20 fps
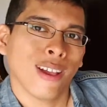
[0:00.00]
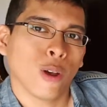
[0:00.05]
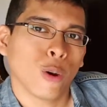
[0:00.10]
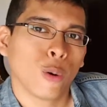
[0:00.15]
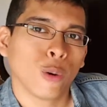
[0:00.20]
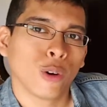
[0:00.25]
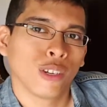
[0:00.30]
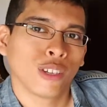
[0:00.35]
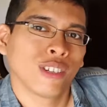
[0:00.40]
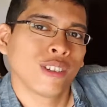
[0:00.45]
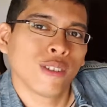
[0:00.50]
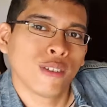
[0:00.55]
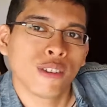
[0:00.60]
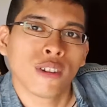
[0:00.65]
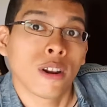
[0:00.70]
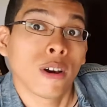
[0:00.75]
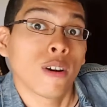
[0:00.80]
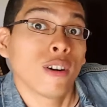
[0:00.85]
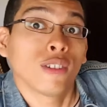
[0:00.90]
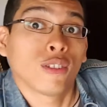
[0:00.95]
Which, you
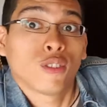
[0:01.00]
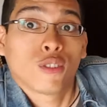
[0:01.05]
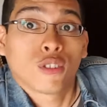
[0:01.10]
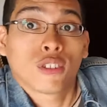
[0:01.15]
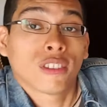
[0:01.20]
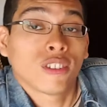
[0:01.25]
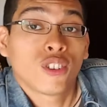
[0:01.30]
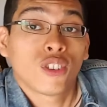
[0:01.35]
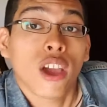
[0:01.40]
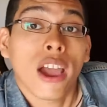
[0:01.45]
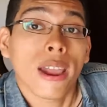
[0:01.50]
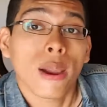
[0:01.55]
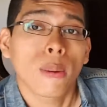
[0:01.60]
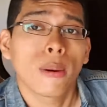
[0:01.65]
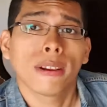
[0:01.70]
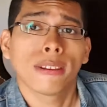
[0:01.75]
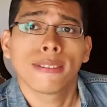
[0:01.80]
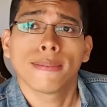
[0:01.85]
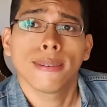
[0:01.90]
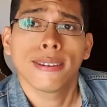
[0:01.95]
know, it's just a giant
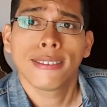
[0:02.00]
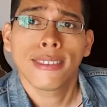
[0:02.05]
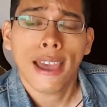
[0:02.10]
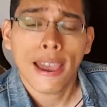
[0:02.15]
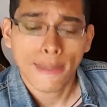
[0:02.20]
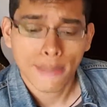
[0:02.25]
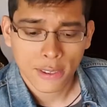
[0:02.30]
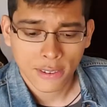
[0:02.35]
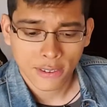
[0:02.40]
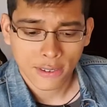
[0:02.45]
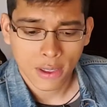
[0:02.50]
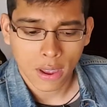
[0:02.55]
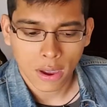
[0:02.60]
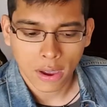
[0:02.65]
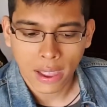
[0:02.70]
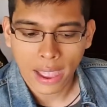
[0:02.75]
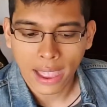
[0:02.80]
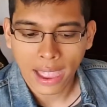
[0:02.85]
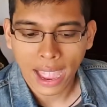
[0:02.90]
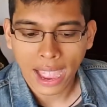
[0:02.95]
waste of my time, this song.
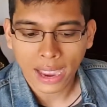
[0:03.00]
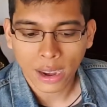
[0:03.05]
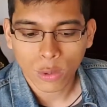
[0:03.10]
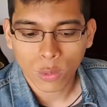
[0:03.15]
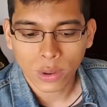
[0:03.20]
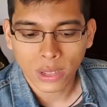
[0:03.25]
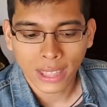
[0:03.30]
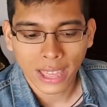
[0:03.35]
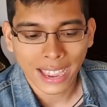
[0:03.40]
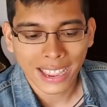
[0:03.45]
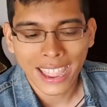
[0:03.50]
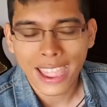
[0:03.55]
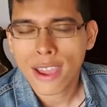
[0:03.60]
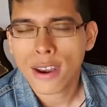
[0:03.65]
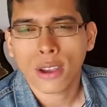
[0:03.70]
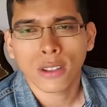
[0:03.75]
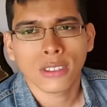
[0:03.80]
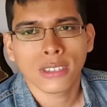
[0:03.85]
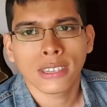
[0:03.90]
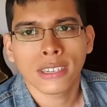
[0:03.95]
I really
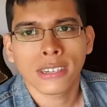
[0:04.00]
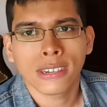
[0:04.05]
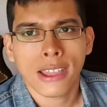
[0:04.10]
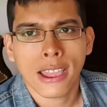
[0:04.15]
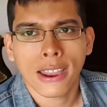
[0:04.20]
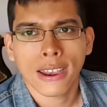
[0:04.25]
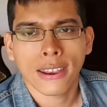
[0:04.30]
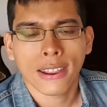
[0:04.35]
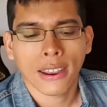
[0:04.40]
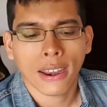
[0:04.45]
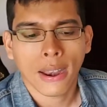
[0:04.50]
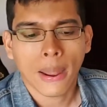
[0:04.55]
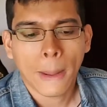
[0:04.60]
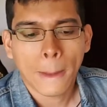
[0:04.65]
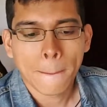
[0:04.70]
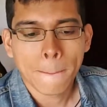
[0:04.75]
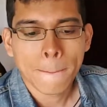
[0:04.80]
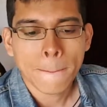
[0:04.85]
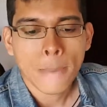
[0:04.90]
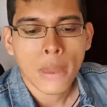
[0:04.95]
cannot stand it.
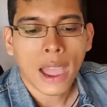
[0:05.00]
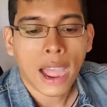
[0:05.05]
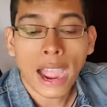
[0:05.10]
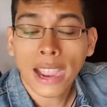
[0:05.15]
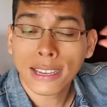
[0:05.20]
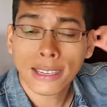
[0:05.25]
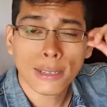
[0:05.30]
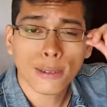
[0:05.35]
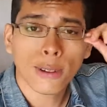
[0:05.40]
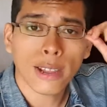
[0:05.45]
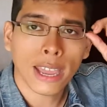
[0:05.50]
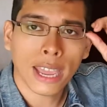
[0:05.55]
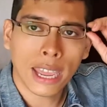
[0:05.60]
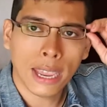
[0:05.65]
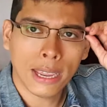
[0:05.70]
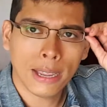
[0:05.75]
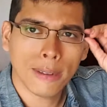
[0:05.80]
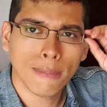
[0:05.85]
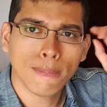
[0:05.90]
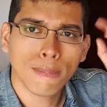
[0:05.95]
I still
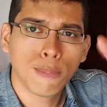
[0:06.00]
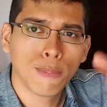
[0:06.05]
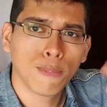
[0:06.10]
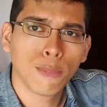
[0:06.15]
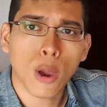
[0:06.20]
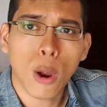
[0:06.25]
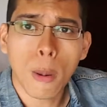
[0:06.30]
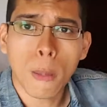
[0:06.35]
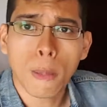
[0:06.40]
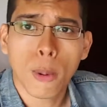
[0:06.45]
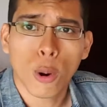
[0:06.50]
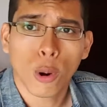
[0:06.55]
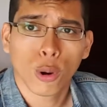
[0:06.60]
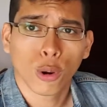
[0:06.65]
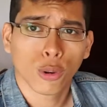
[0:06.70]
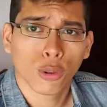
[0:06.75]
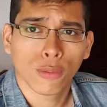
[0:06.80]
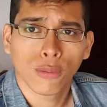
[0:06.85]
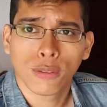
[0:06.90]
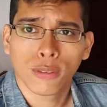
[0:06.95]
hate Don't Pour
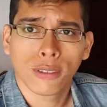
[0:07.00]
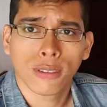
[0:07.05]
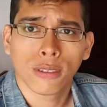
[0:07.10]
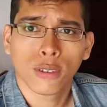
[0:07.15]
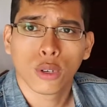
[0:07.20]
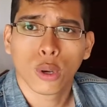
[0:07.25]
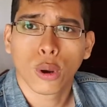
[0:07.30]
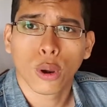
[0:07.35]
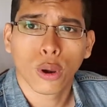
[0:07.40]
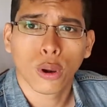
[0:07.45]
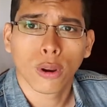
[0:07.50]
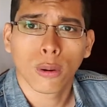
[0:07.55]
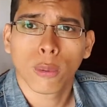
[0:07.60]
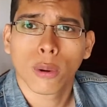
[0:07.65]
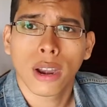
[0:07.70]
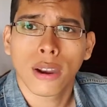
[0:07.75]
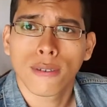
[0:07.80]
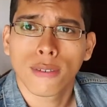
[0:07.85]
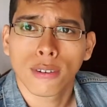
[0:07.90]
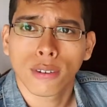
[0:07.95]
Sugar or
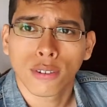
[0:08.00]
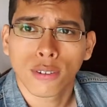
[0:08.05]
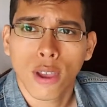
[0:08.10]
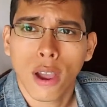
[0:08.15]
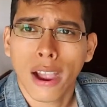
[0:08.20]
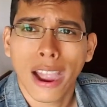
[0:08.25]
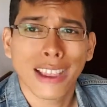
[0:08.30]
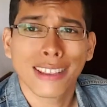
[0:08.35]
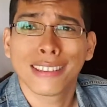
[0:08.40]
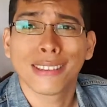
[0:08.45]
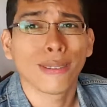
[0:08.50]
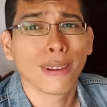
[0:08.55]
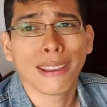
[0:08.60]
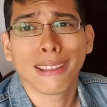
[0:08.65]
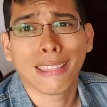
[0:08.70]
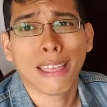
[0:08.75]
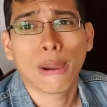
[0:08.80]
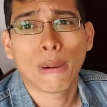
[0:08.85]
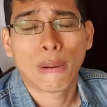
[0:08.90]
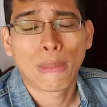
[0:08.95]
whatever song. I still
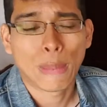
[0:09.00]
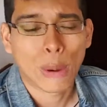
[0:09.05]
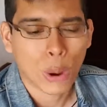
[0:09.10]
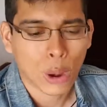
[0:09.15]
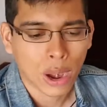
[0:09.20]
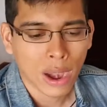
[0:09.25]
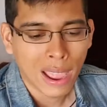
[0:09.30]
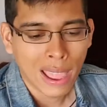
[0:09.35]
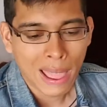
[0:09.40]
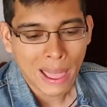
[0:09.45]
hate that one more.